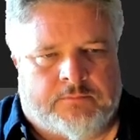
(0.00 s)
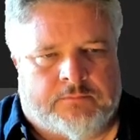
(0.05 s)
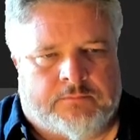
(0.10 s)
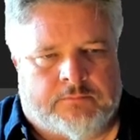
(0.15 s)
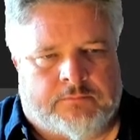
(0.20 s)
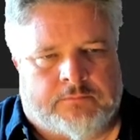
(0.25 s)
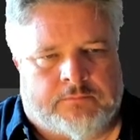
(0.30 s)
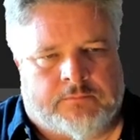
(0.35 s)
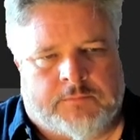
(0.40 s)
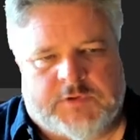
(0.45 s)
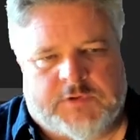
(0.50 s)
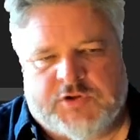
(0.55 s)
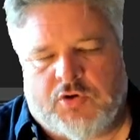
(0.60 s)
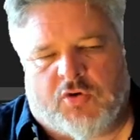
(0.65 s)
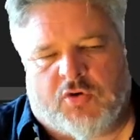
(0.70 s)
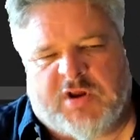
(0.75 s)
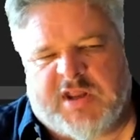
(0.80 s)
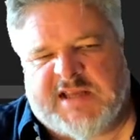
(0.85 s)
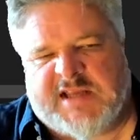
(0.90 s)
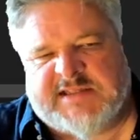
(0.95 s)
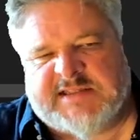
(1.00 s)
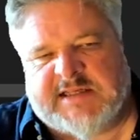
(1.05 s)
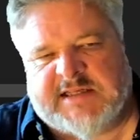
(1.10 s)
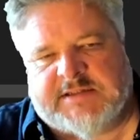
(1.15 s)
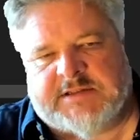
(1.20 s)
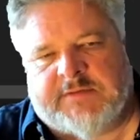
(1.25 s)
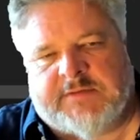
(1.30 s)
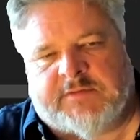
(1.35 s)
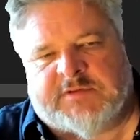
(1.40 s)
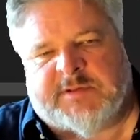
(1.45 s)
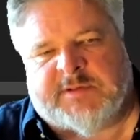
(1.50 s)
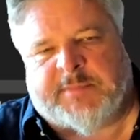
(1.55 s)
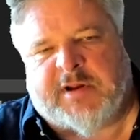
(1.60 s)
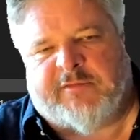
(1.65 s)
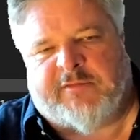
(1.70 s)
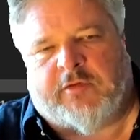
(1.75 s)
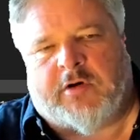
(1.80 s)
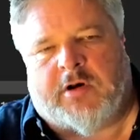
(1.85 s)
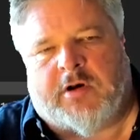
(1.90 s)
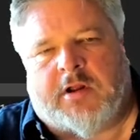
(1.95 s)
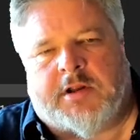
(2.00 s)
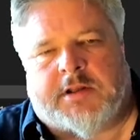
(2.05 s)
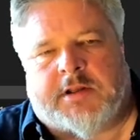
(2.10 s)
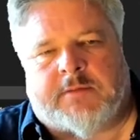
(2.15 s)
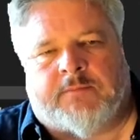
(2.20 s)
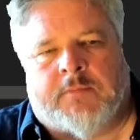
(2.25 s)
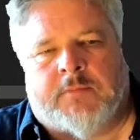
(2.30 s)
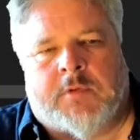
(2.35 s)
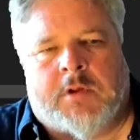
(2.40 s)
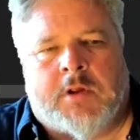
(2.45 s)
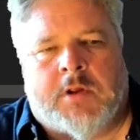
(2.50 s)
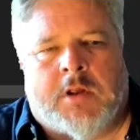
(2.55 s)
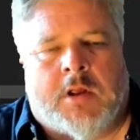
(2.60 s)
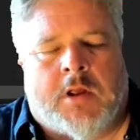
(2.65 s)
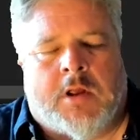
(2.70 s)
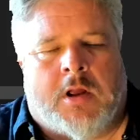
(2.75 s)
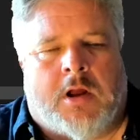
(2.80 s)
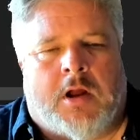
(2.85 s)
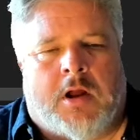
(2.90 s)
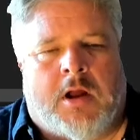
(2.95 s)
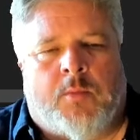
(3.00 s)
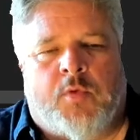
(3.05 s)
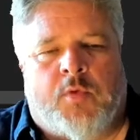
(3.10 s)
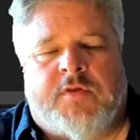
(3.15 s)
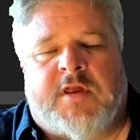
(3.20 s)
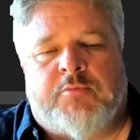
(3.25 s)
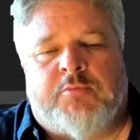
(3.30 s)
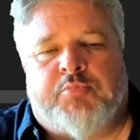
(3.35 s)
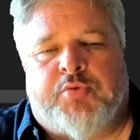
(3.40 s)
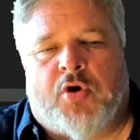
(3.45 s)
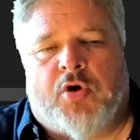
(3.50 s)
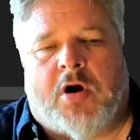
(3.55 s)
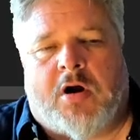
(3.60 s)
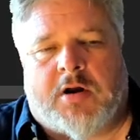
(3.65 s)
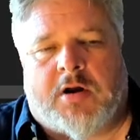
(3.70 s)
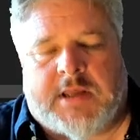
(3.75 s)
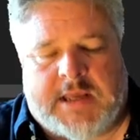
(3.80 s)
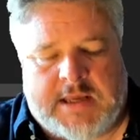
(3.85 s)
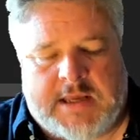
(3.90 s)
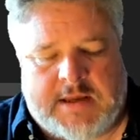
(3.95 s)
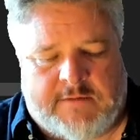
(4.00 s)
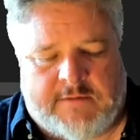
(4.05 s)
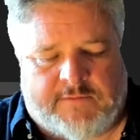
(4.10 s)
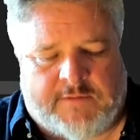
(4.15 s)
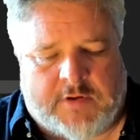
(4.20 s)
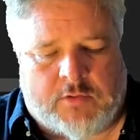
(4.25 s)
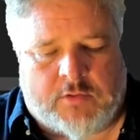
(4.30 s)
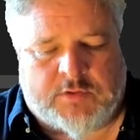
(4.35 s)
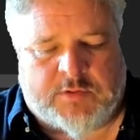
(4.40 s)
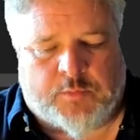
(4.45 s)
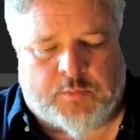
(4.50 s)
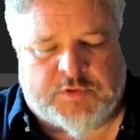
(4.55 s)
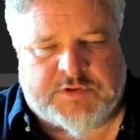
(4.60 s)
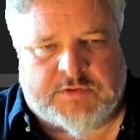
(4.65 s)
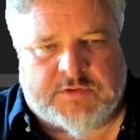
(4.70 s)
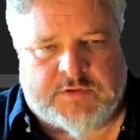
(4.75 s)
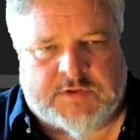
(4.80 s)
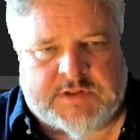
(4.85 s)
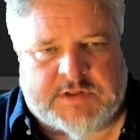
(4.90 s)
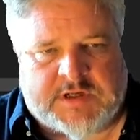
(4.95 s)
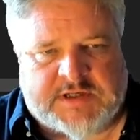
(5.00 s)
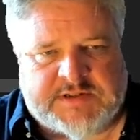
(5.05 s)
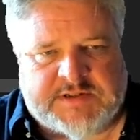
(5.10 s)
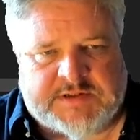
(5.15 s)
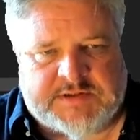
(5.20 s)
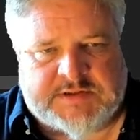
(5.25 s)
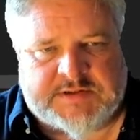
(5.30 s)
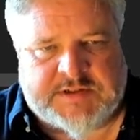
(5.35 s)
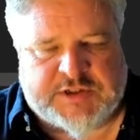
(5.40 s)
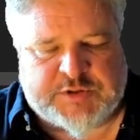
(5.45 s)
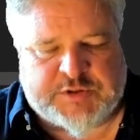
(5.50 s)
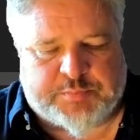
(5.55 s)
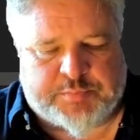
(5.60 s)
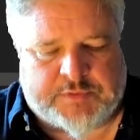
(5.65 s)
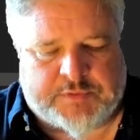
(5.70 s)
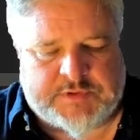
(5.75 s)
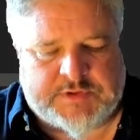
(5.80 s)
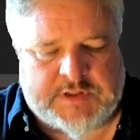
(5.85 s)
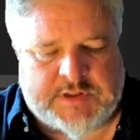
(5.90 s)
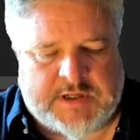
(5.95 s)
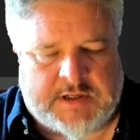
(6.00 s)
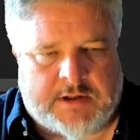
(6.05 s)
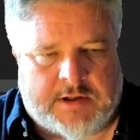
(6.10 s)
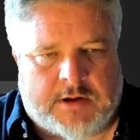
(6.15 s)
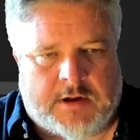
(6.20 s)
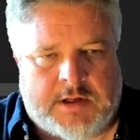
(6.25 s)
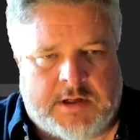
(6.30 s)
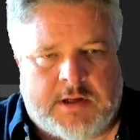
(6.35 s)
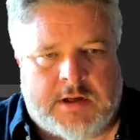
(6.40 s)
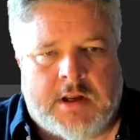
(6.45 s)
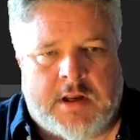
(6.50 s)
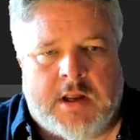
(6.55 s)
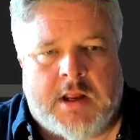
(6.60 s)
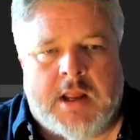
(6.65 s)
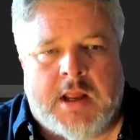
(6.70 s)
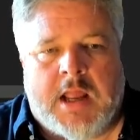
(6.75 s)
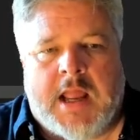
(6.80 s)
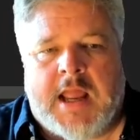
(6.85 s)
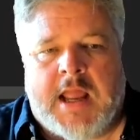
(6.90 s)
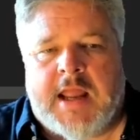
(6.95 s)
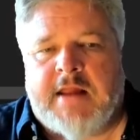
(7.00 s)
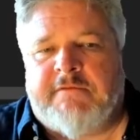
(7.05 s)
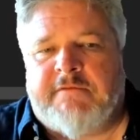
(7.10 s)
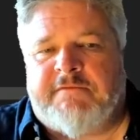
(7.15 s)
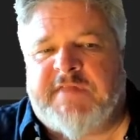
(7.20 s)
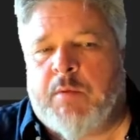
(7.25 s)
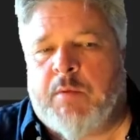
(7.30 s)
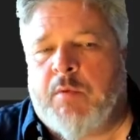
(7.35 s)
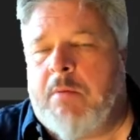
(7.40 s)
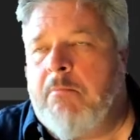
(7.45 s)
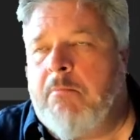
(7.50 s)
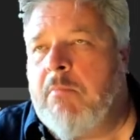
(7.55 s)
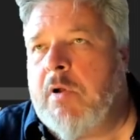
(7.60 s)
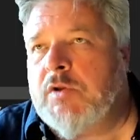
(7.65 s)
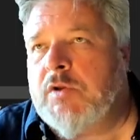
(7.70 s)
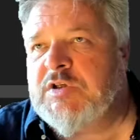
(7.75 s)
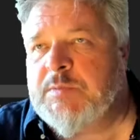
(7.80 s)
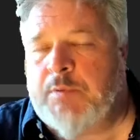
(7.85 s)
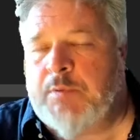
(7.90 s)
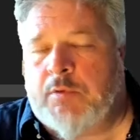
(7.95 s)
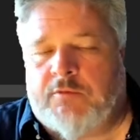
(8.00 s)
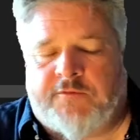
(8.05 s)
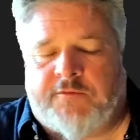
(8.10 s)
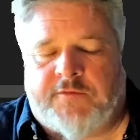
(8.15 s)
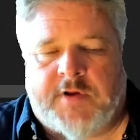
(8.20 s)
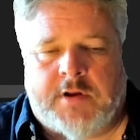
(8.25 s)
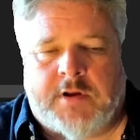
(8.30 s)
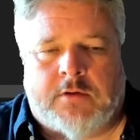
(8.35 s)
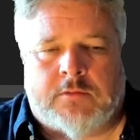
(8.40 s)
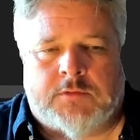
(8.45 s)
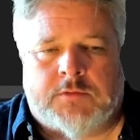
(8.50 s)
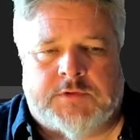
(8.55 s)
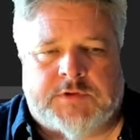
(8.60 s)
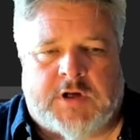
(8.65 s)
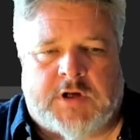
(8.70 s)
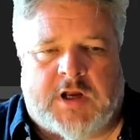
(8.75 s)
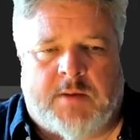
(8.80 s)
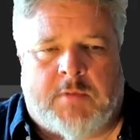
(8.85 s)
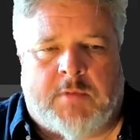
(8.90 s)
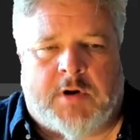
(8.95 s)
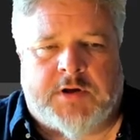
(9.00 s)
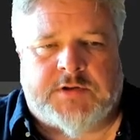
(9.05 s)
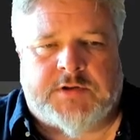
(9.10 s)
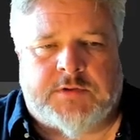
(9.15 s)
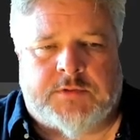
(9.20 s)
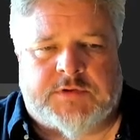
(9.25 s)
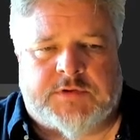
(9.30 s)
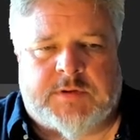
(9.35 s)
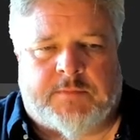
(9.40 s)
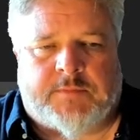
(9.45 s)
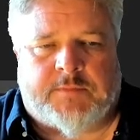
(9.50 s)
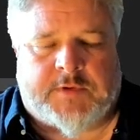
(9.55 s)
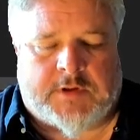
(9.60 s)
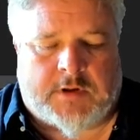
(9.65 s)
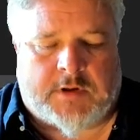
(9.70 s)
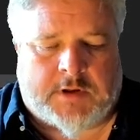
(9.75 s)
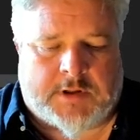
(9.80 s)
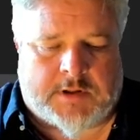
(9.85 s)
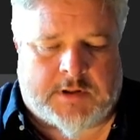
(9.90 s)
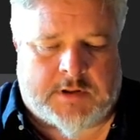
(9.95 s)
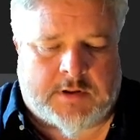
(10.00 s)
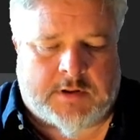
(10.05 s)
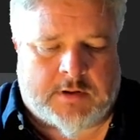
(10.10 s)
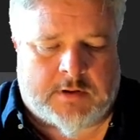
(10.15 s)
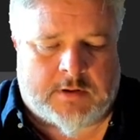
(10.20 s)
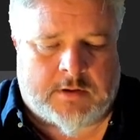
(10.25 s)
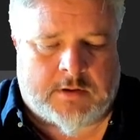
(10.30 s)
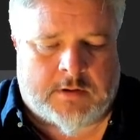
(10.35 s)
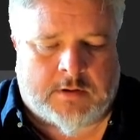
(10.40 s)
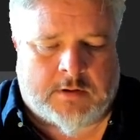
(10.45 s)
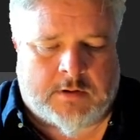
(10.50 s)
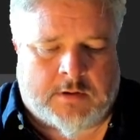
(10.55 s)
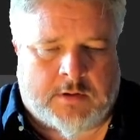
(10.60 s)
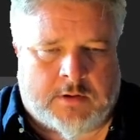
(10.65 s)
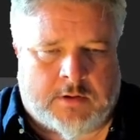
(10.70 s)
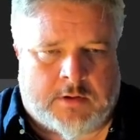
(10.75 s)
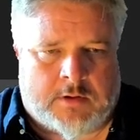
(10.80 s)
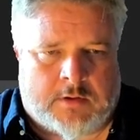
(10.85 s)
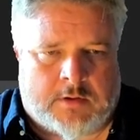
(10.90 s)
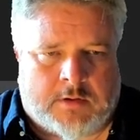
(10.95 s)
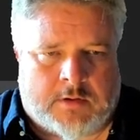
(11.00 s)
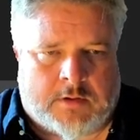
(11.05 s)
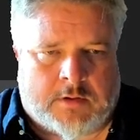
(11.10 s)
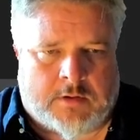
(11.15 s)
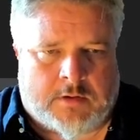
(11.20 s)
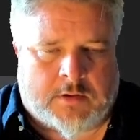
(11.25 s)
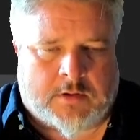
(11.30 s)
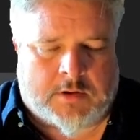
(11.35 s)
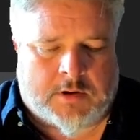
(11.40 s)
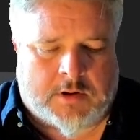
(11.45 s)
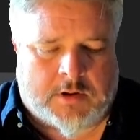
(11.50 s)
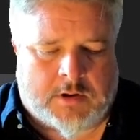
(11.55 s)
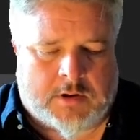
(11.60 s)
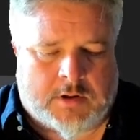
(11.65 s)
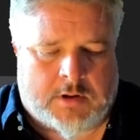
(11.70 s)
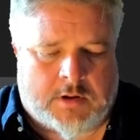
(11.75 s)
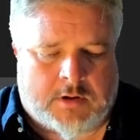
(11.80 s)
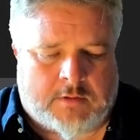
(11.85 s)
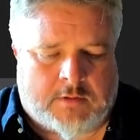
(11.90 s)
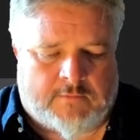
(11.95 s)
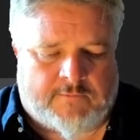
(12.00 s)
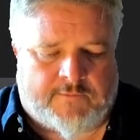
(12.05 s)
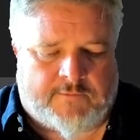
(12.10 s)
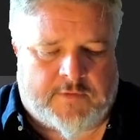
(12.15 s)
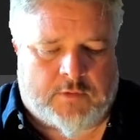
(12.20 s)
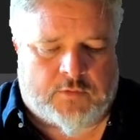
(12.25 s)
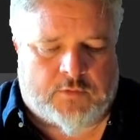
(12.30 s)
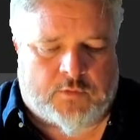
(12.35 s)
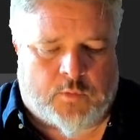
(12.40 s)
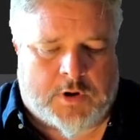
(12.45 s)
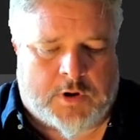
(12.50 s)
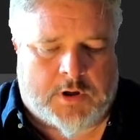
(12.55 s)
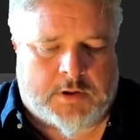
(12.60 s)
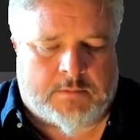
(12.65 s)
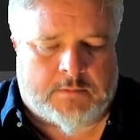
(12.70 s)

It's not case sensitive, I can type however I like. Um, we then put our key field, in which in this case is disp DNI. If there were multiple fields, I might do something like uh, field one,